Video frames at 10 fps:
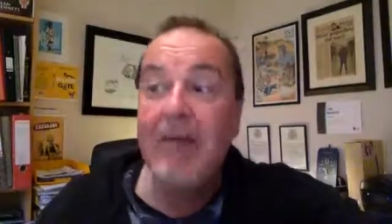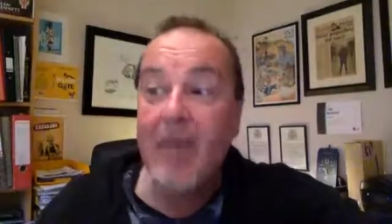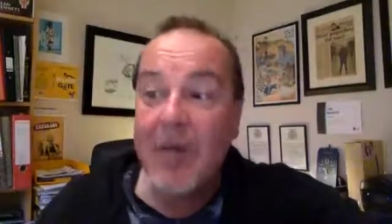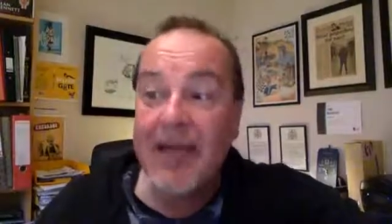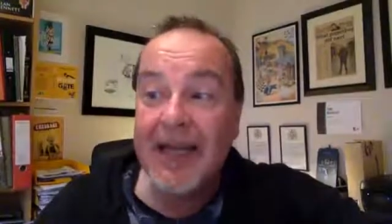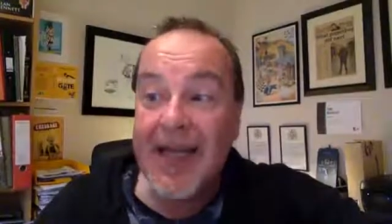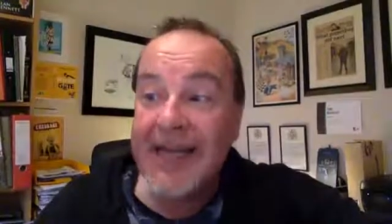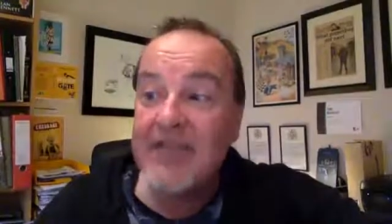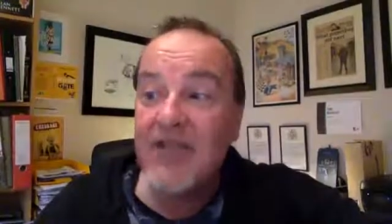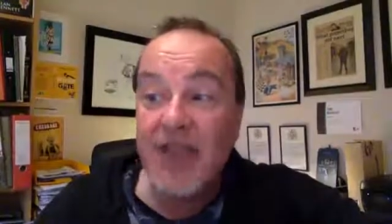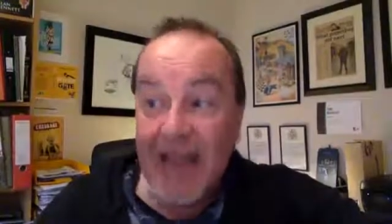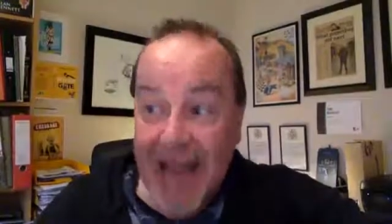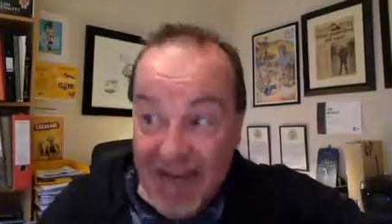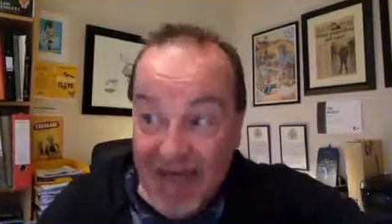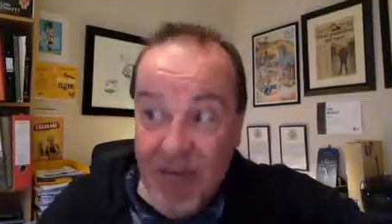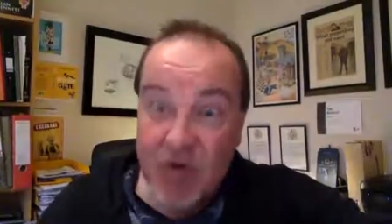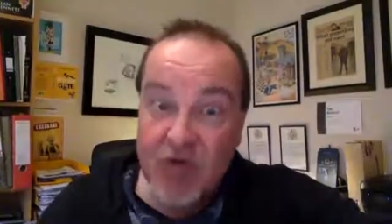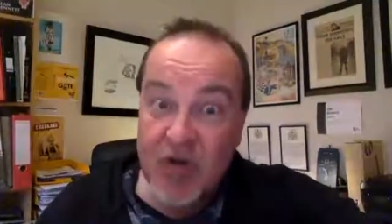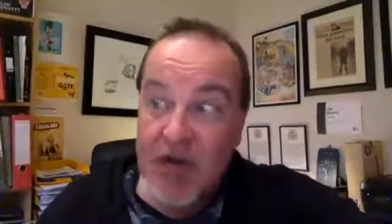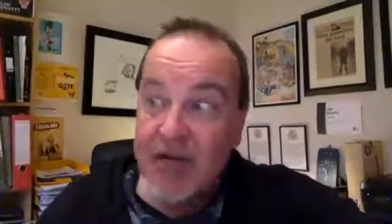and Mummy collects for the
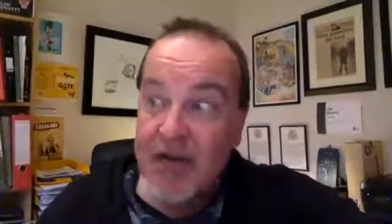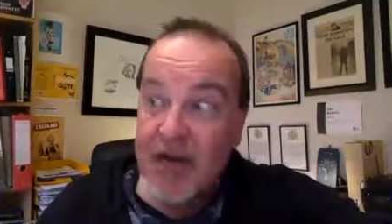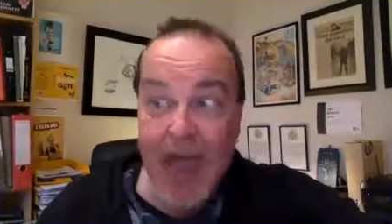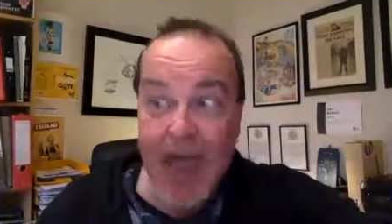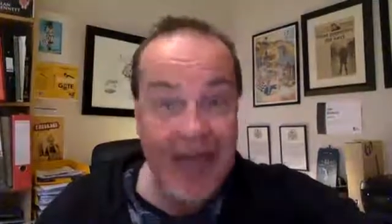lifeboats round here,